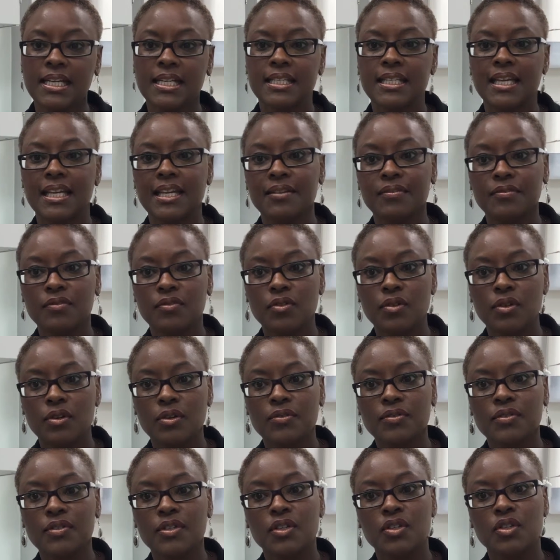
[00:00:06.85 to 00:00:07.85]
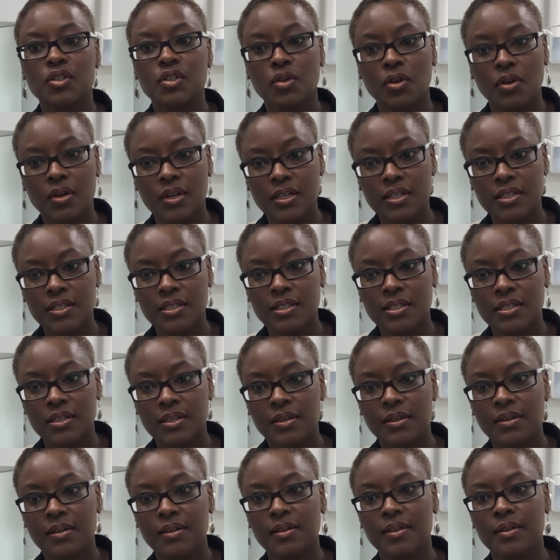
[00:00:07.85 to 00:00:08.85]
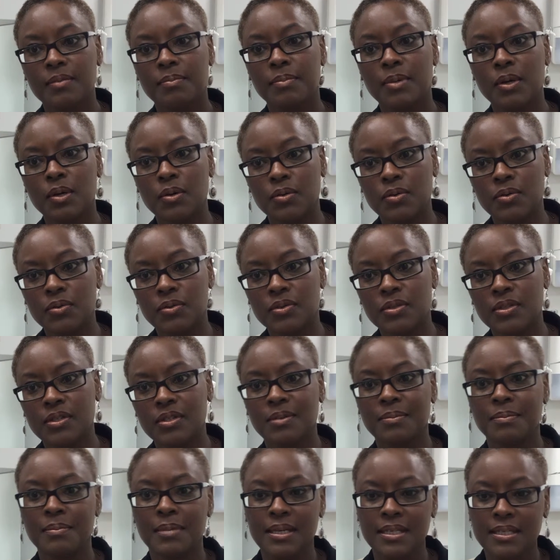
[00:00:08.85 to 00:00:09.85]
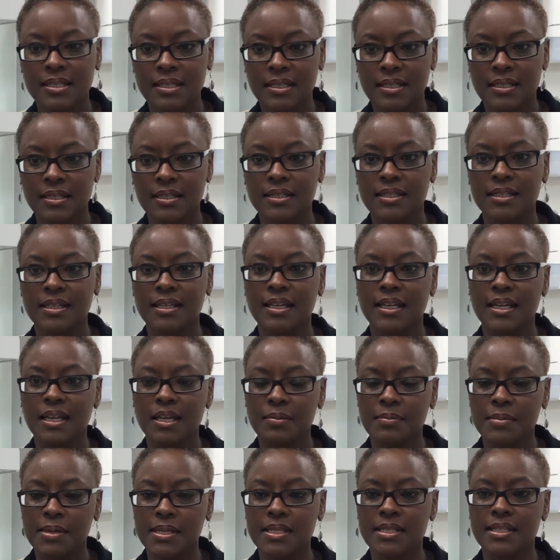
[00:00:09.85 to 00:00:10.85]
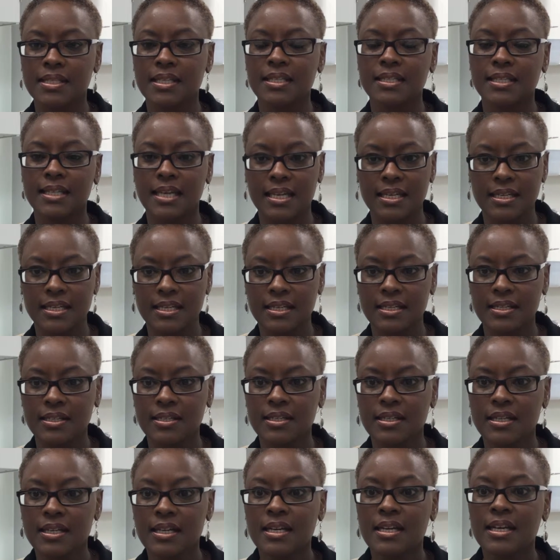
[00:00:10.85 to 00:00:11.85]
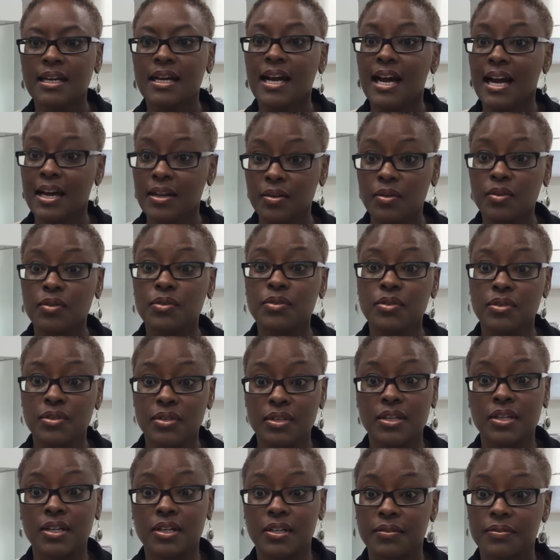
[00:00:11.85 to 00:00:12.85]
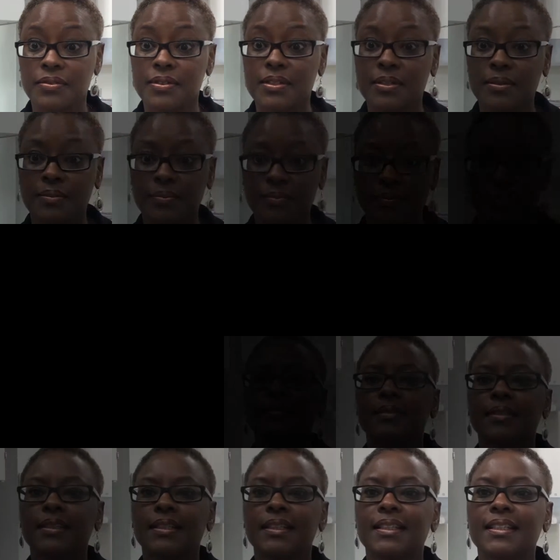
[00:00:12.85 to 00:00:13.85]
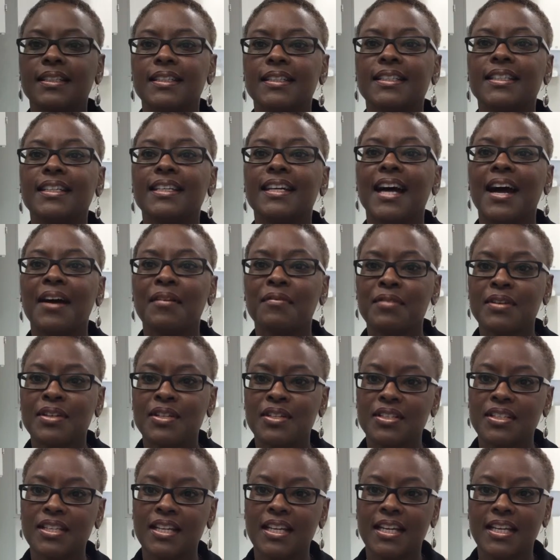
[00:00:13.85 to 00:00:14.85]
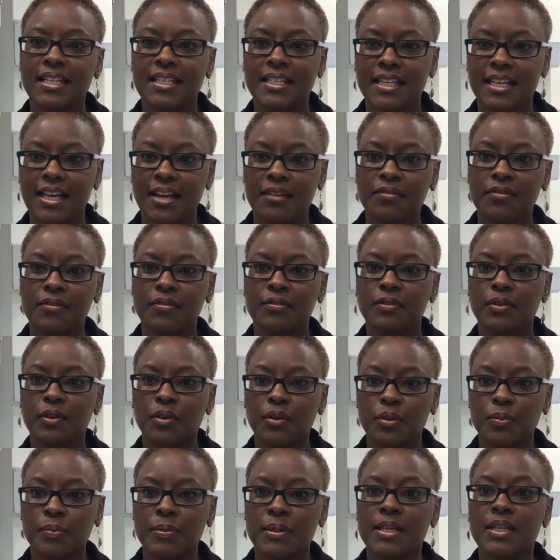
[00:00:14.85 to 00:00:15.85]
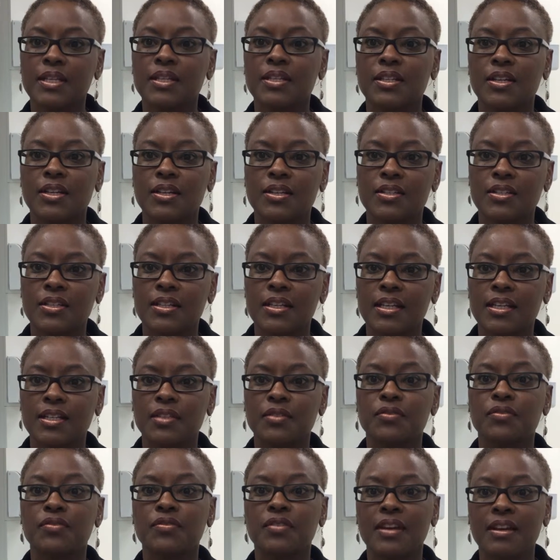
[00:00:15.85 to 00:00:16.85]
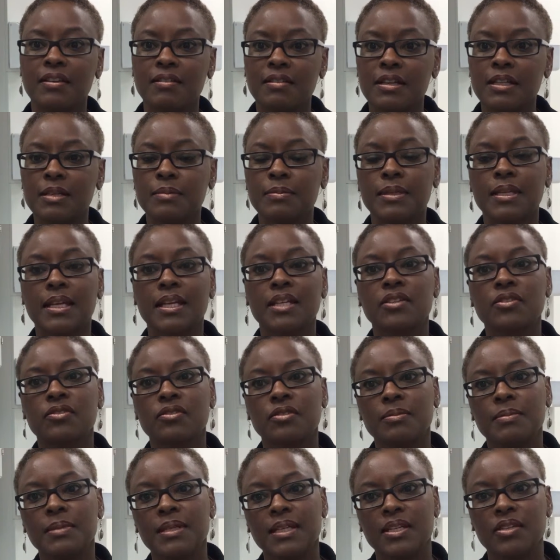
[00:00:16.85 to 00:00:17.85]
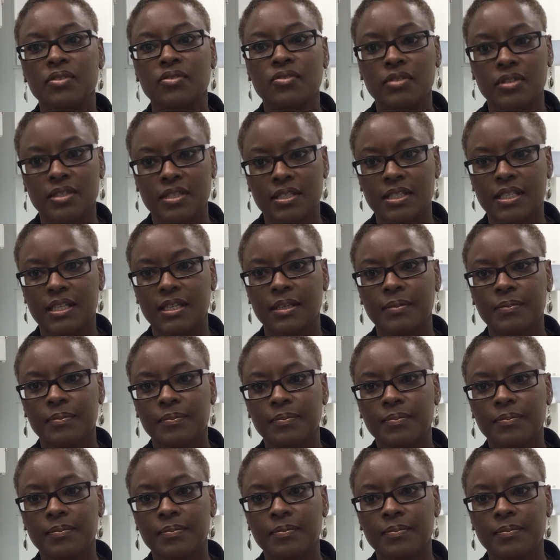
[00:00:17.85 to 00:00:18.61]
That involves the joints, the bones, the muscles, the ligaments, the tendons, and also nerves. The average day in the life of an orthopedic surgeon is varied but extremely interesting.